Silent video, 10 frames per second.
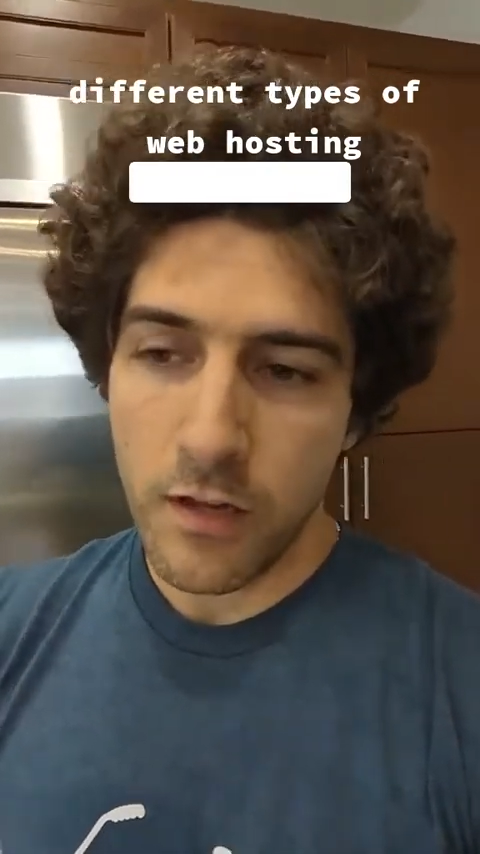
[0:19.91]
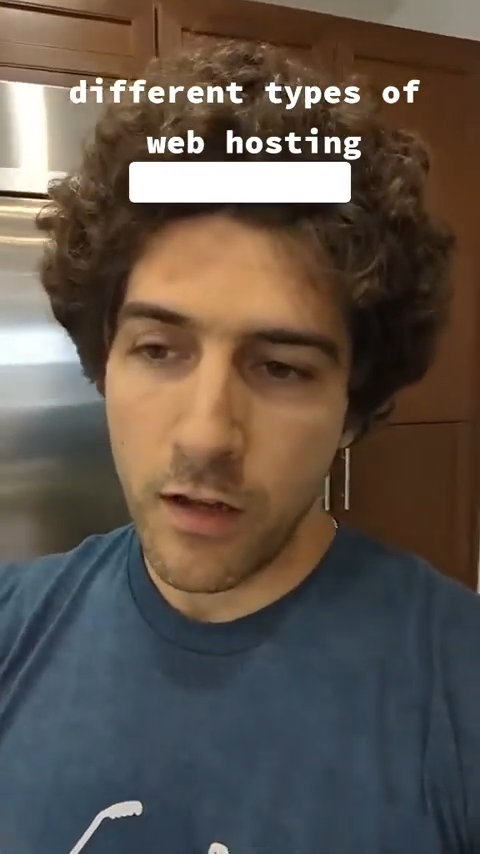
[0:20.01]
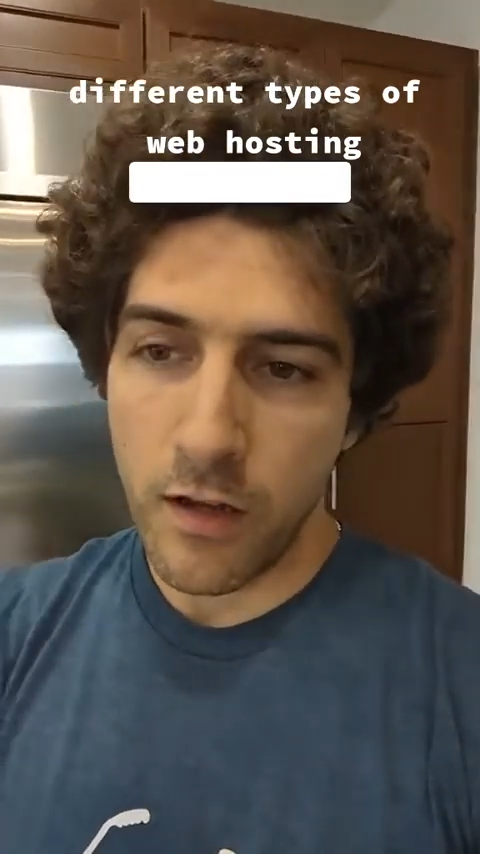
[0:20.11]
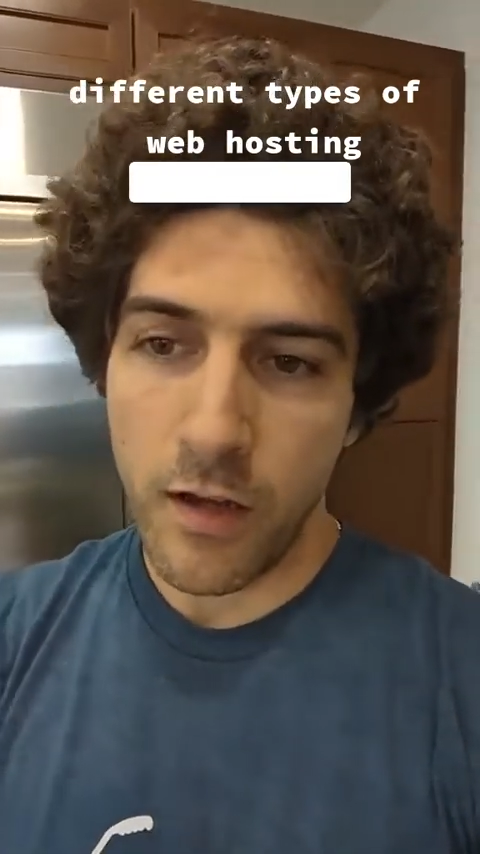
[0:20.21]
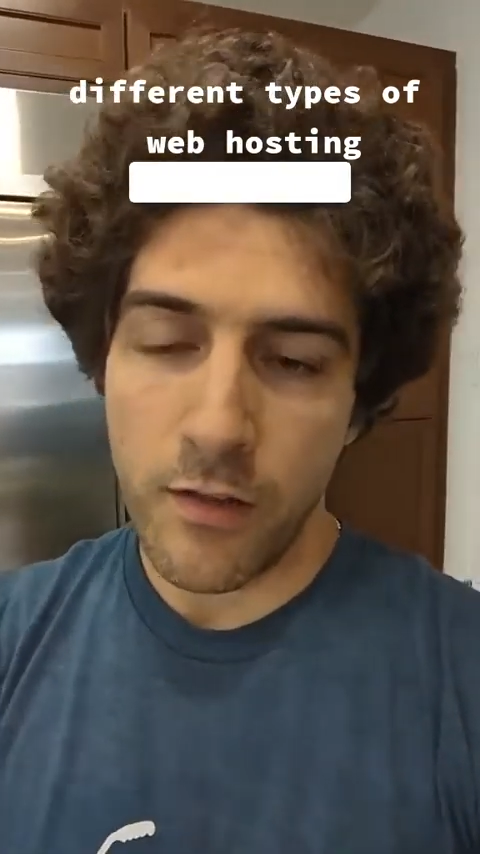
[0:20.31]

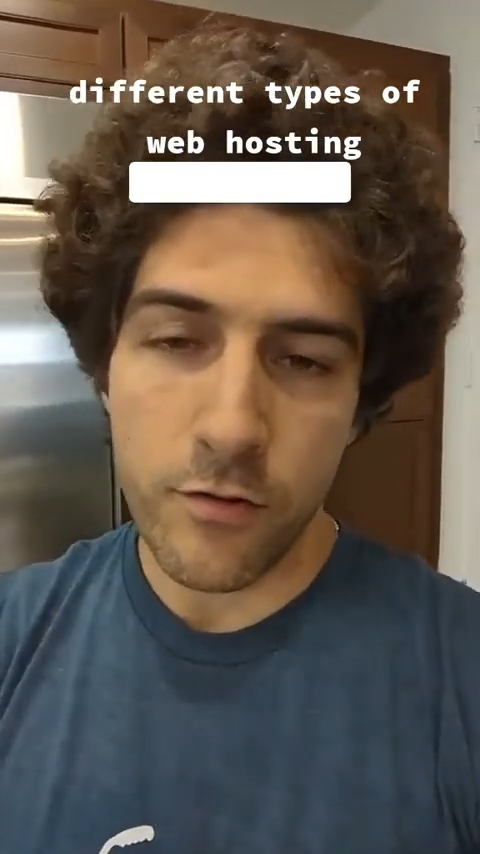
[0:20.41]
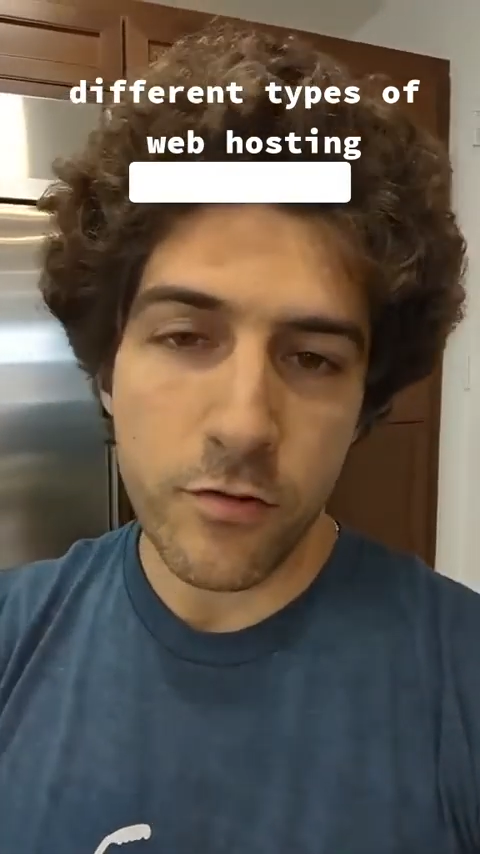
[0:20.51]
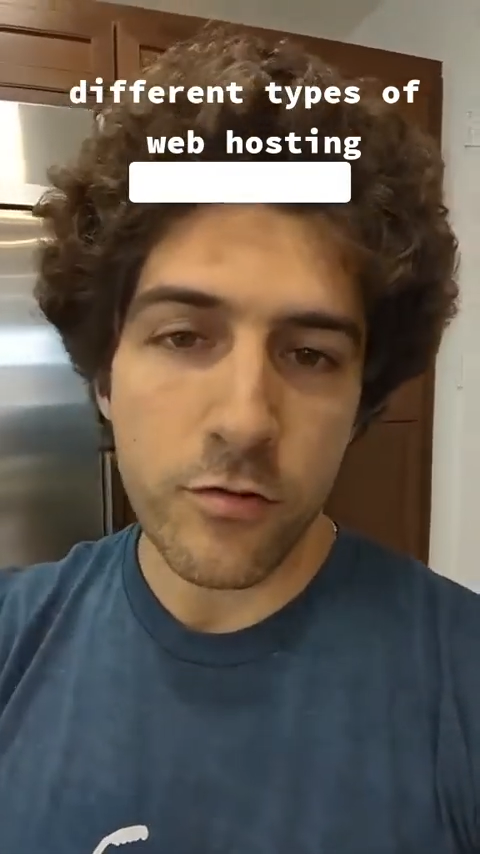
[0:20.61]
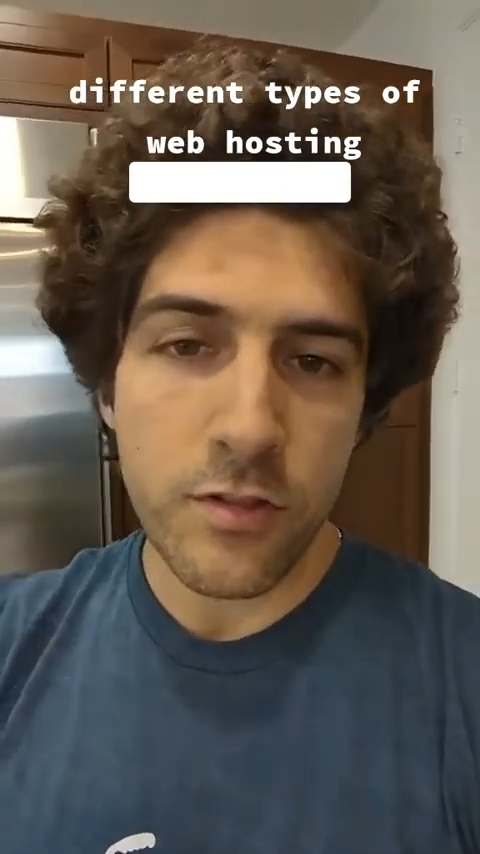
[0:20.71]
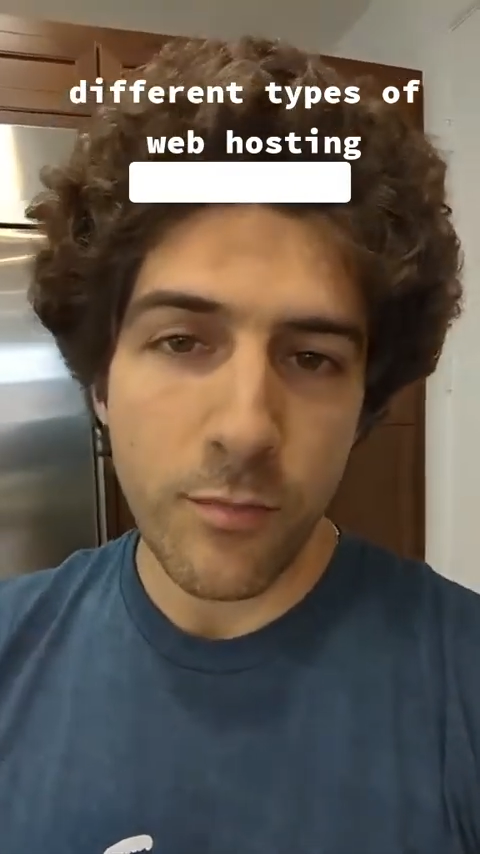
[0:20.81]
And there's
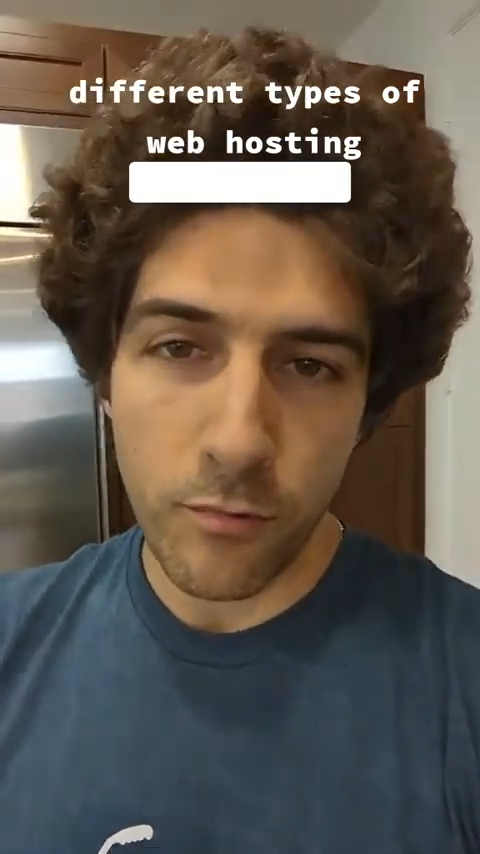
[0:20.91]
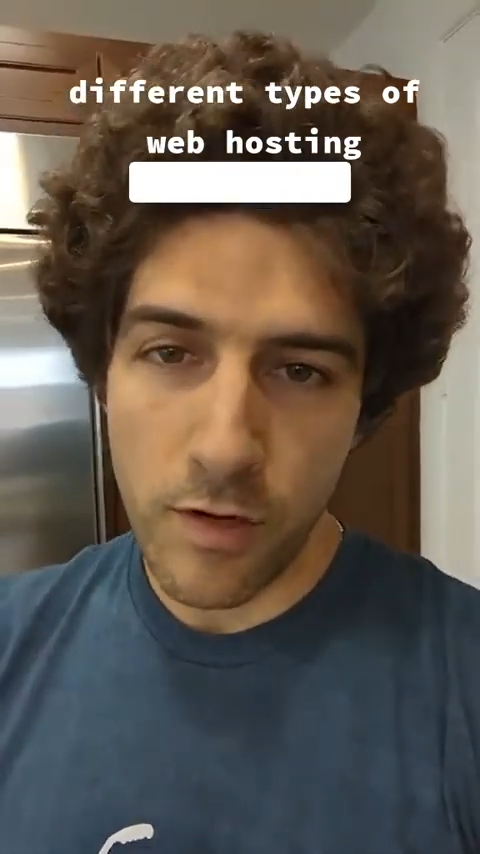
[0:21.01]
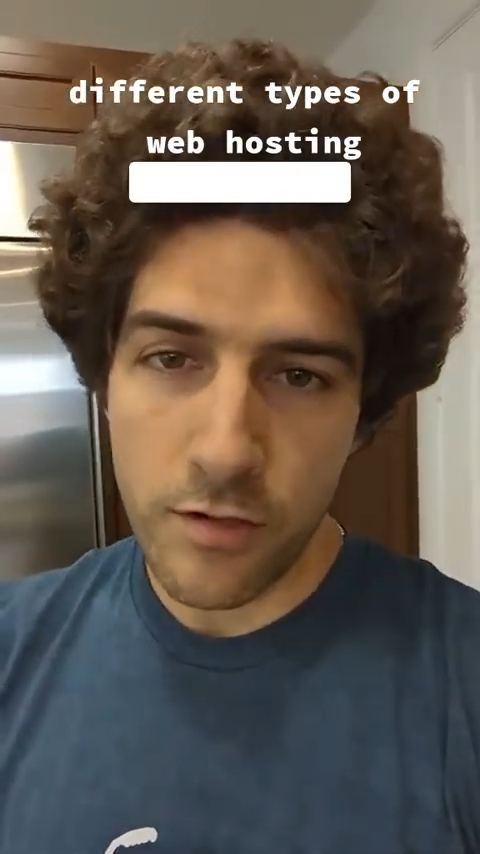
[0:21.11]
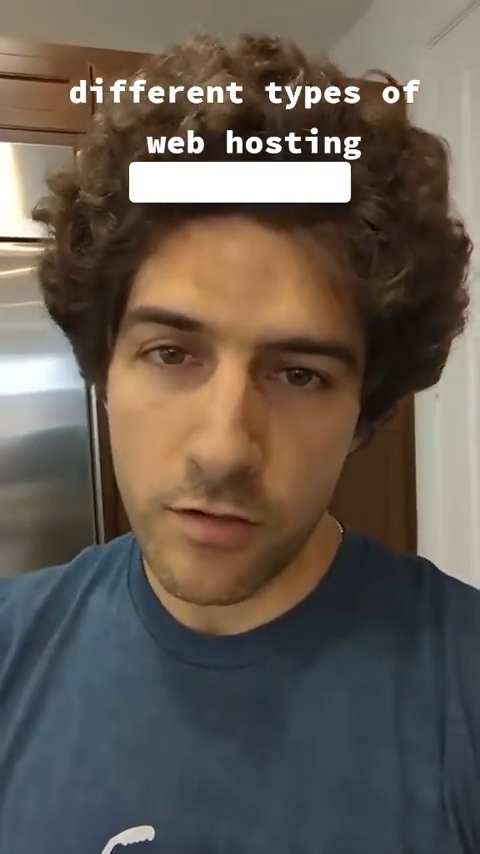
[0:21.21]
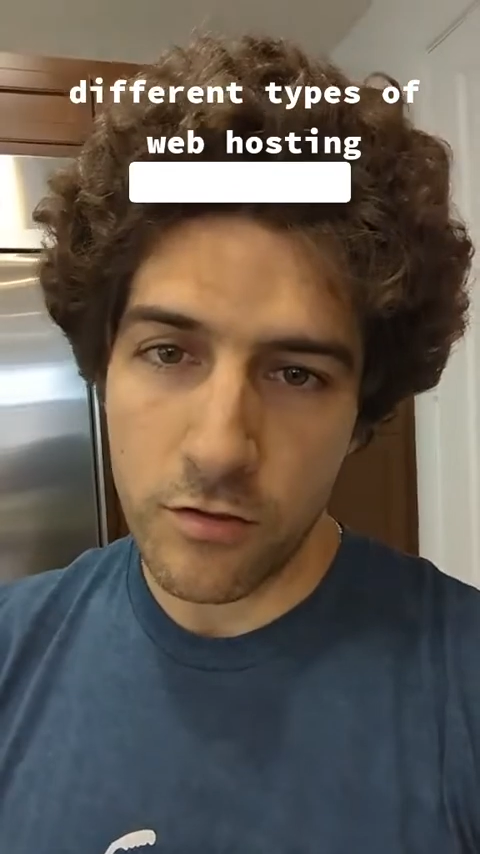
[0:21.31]
no separation.